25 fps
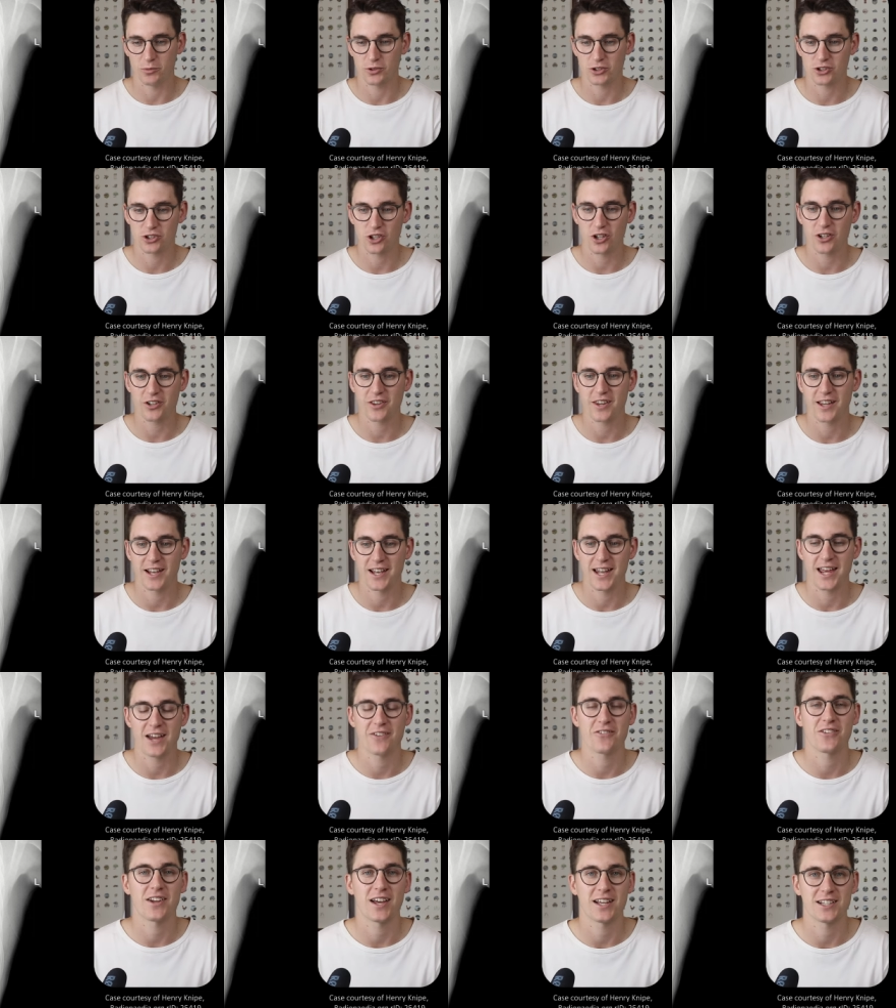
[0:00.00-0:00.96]
We'll start on the
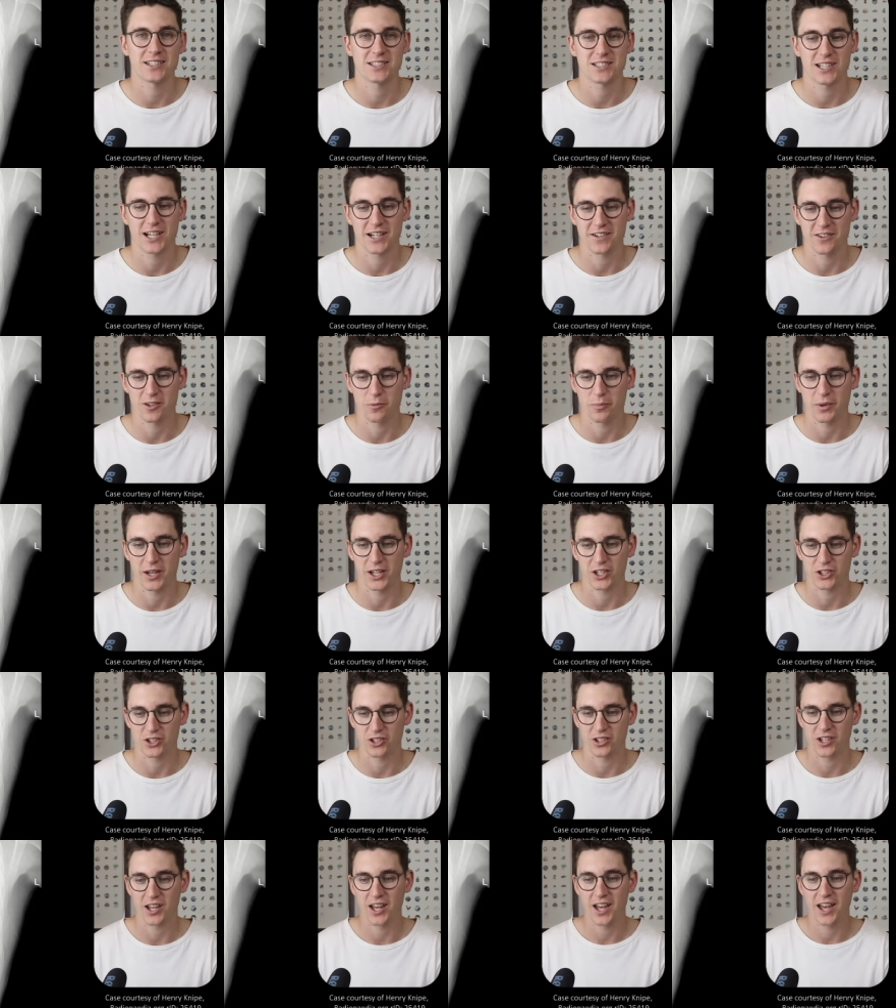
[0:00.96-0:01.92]
left-hand side of the
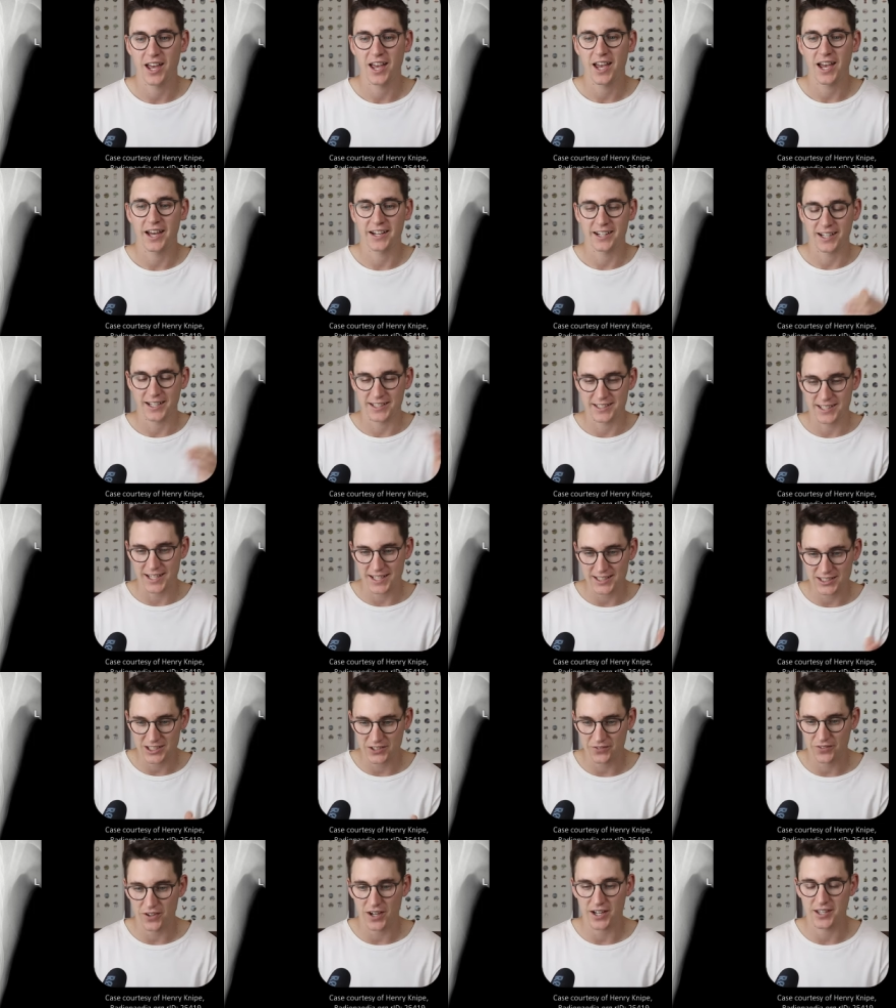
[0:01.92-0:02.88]
patient and
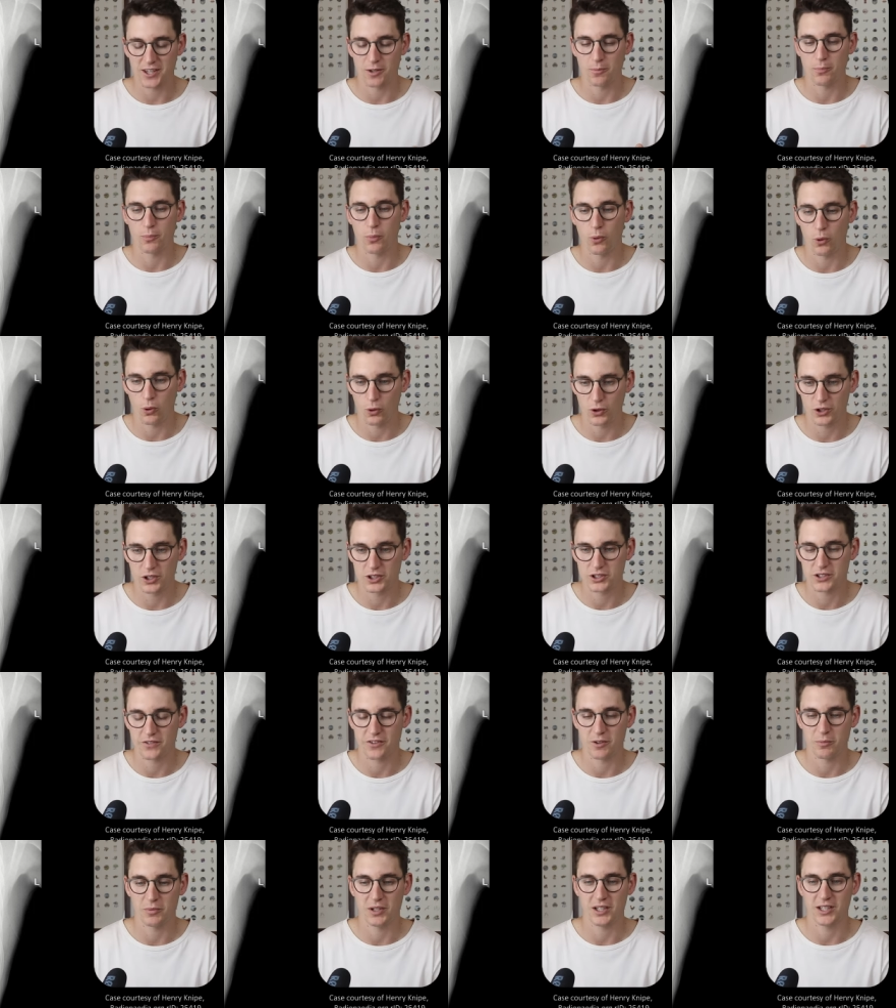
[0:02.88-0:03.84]
identify the borders
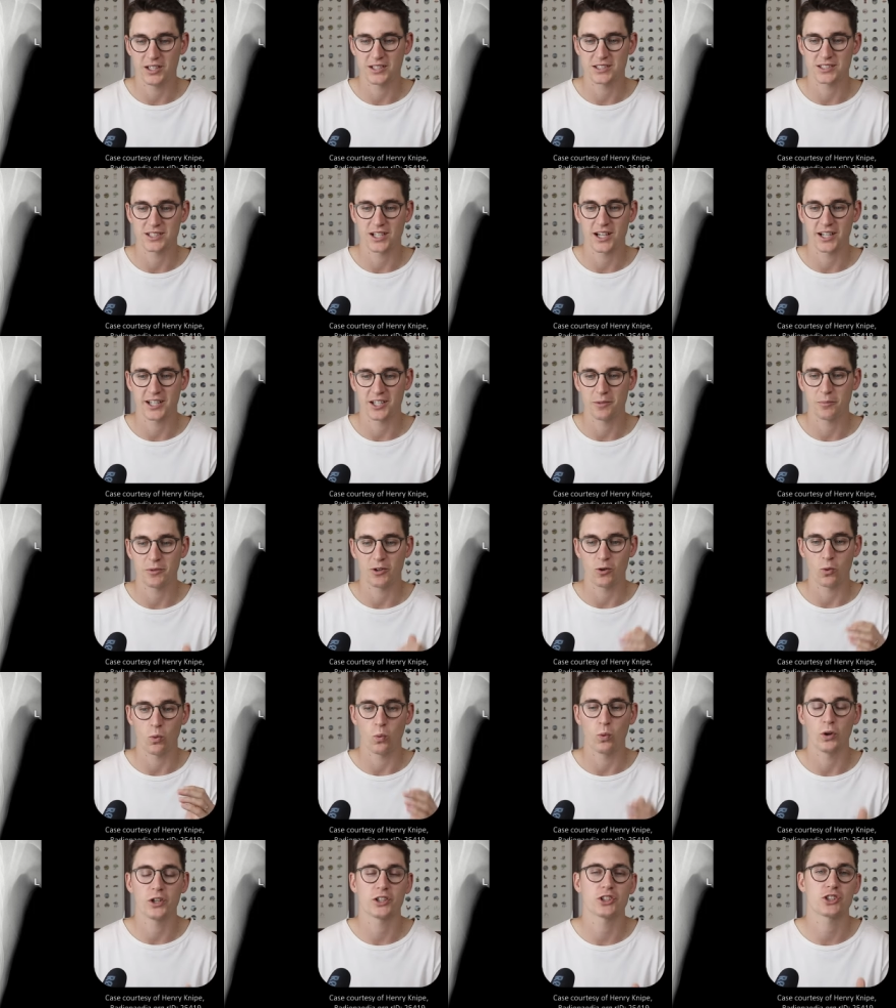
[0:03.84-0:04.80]
of the mediastinum
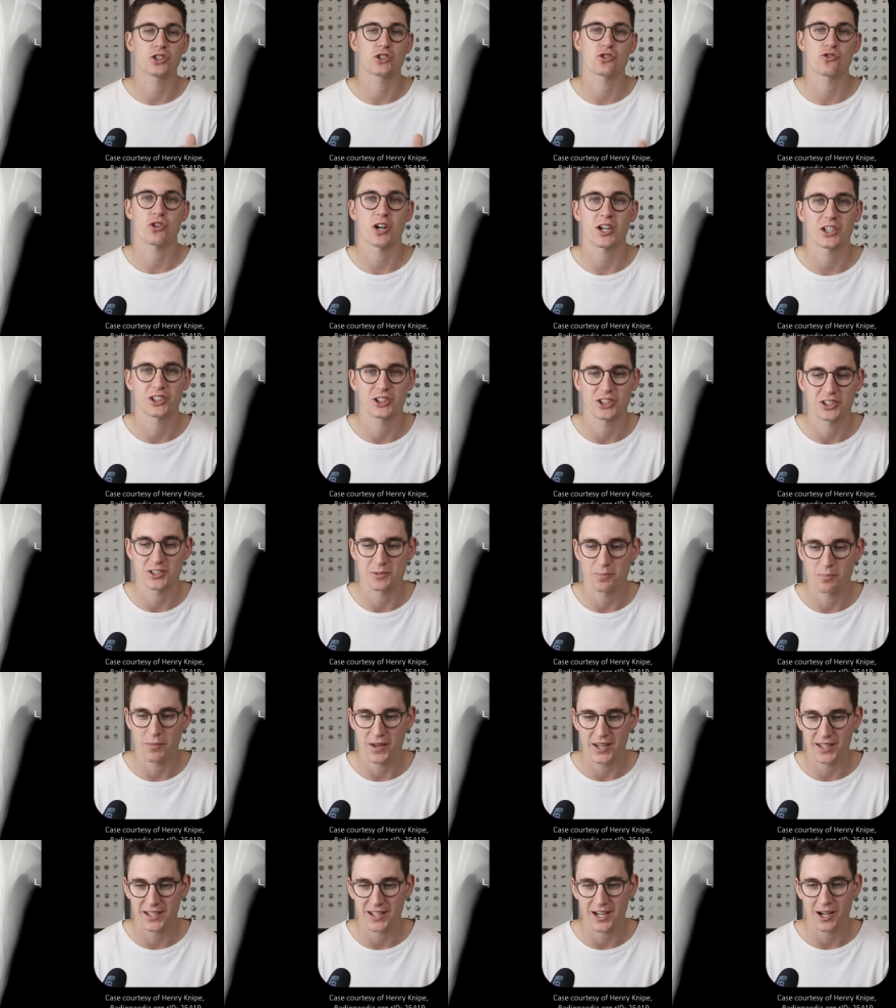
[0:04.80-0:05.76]
and which structures
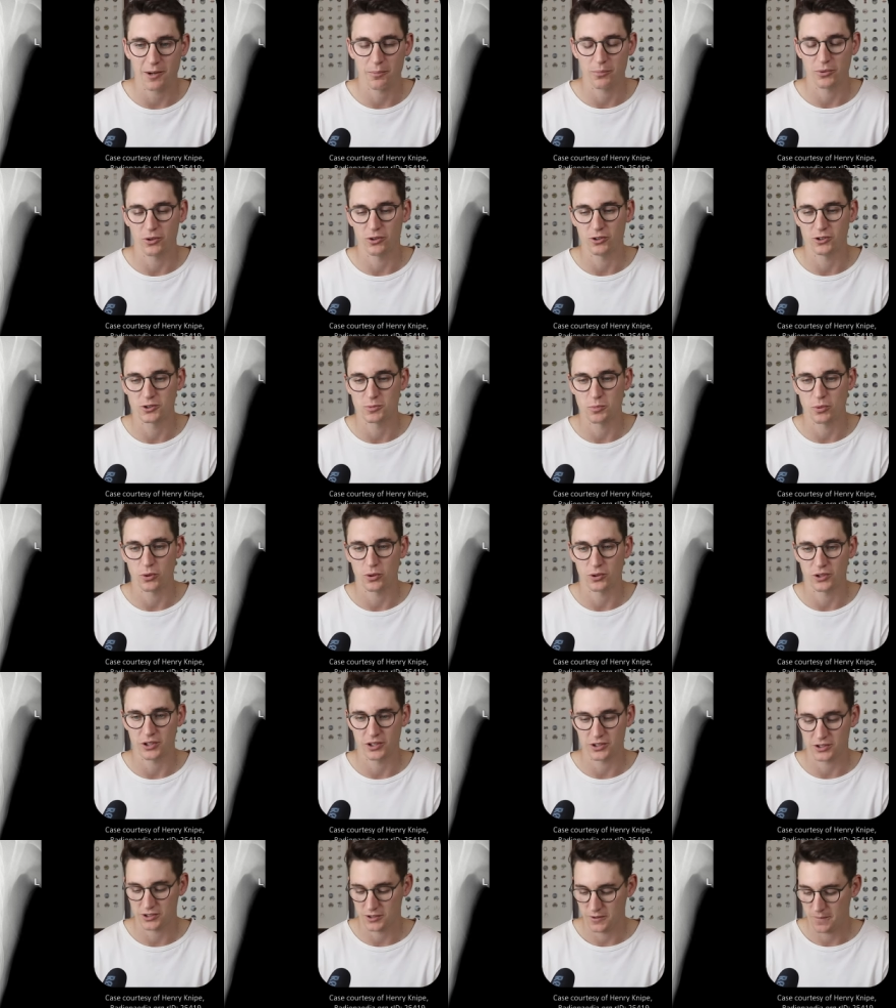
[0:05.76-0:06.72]
make up those
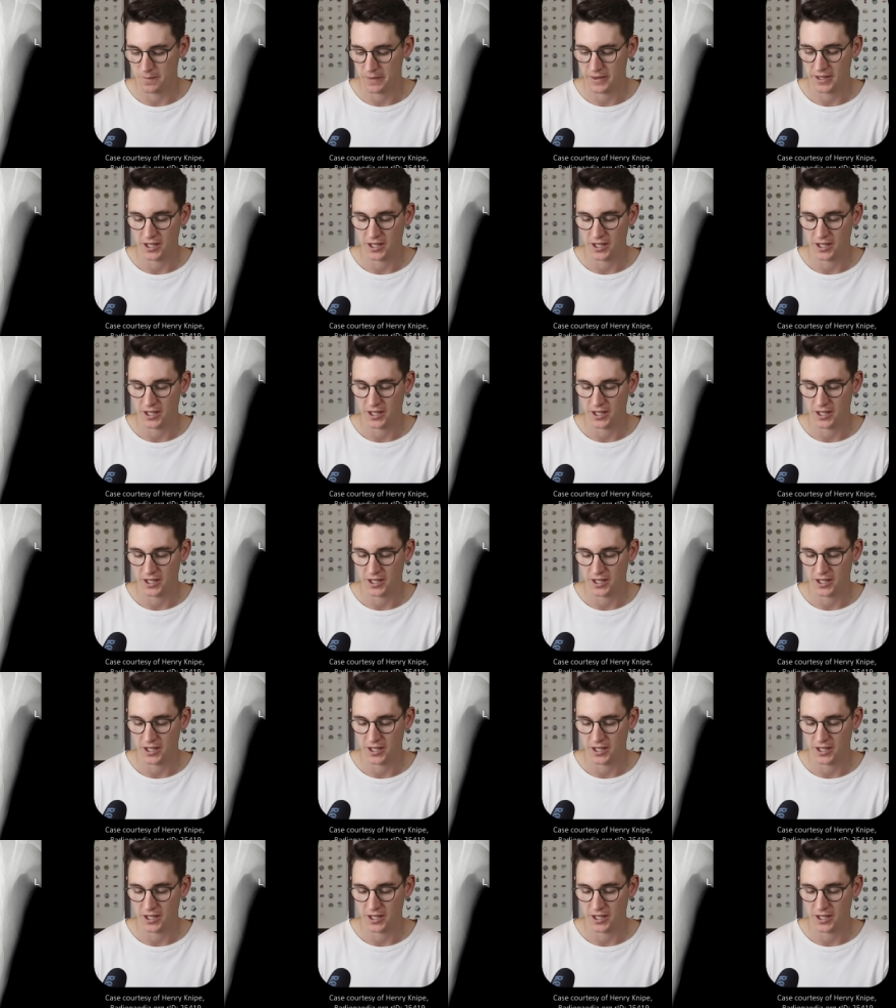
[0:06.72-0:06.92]
borders.